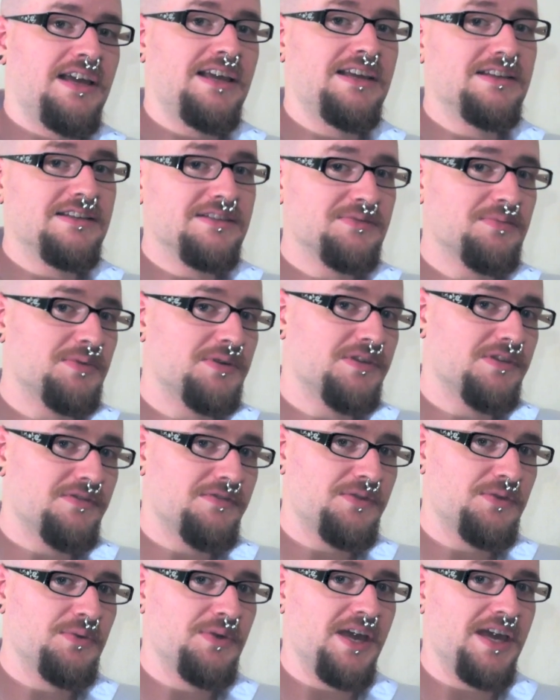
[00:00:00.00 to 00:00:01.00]
It is one of the
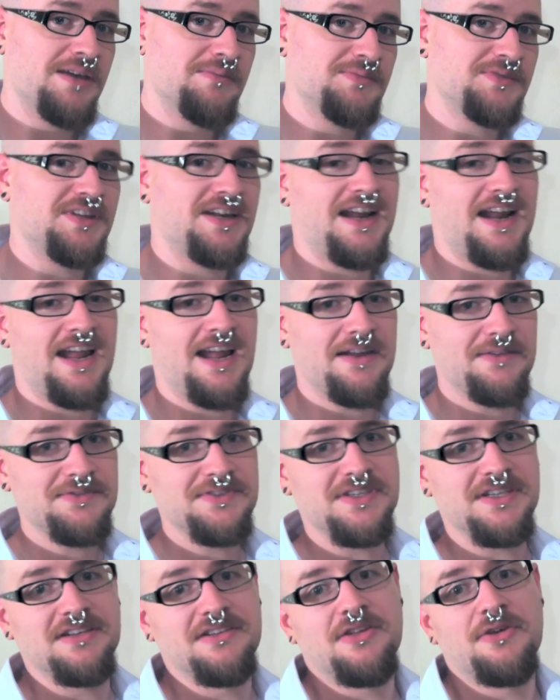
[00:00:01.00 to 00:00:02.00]
few games that I have
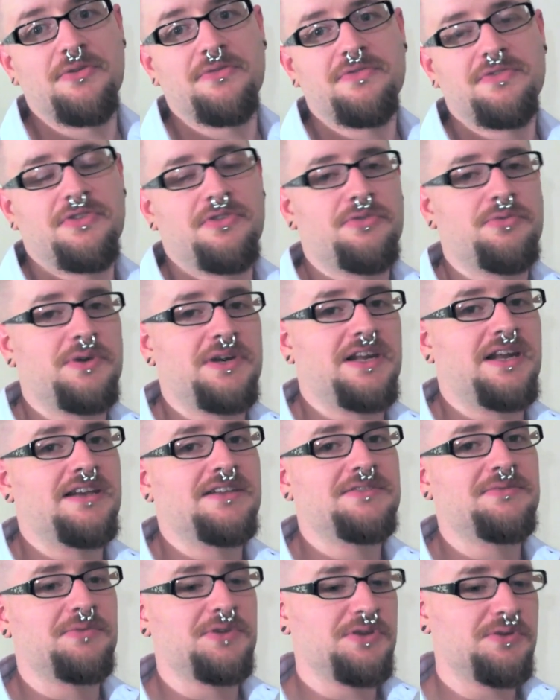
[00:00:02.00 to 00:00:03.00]
seen, though, for the
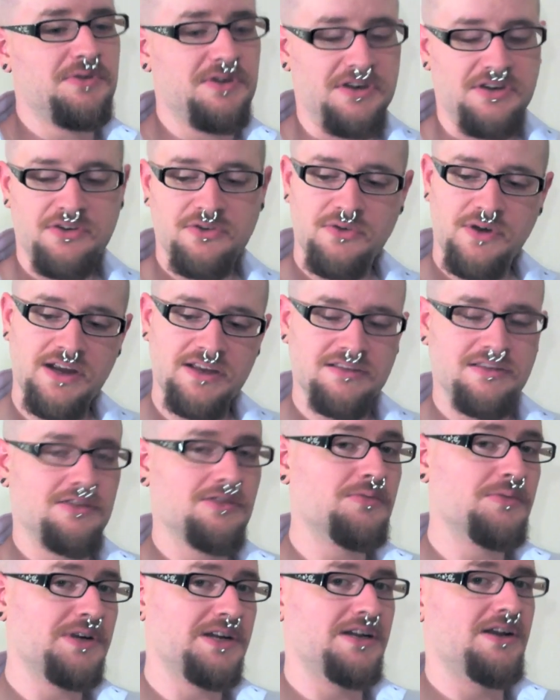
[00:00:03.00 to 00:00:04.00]
3DS where you can crank
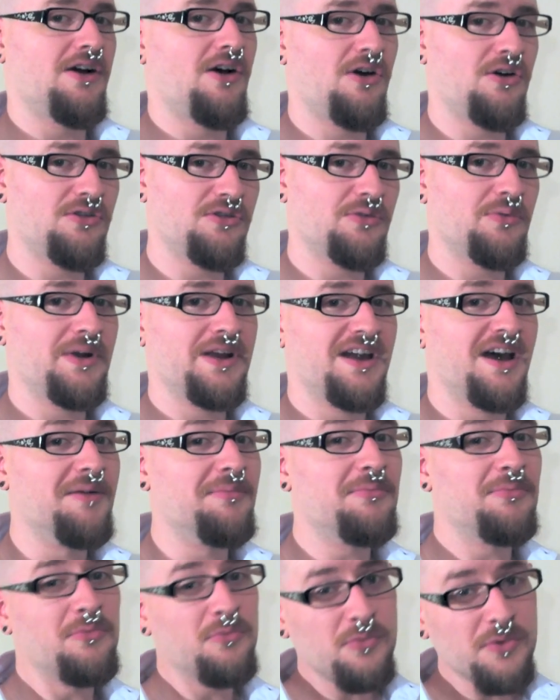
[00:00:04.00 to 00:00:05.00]
the 3D all the way
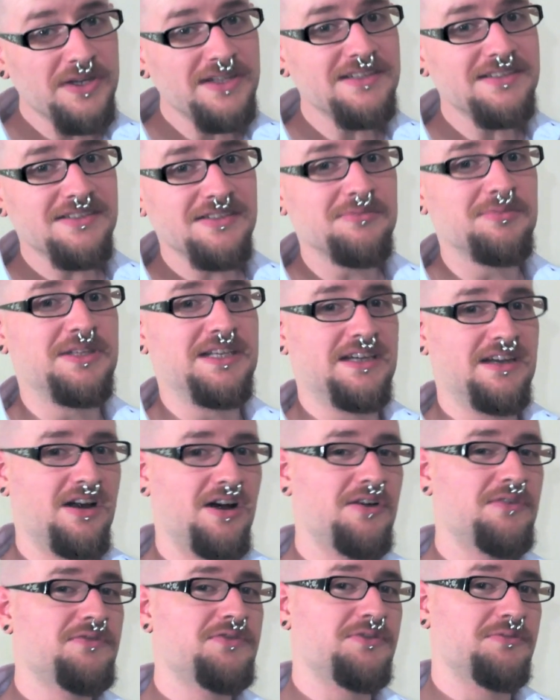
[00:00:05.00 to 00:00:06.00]
up reasonably
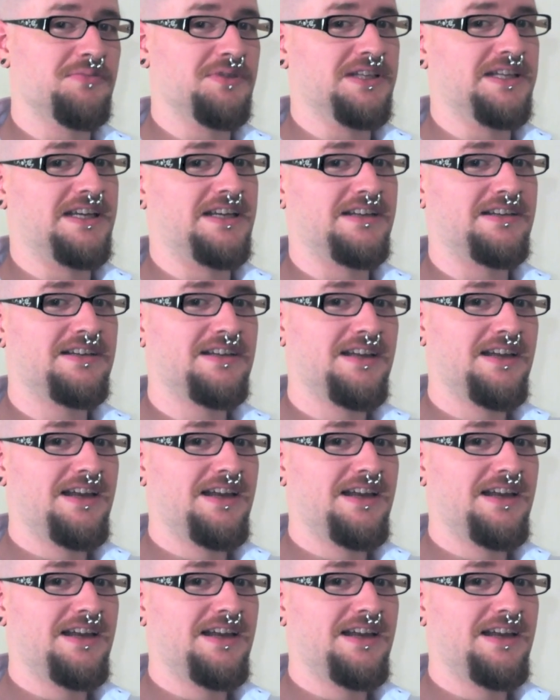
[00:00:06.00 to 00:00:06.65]
comfortably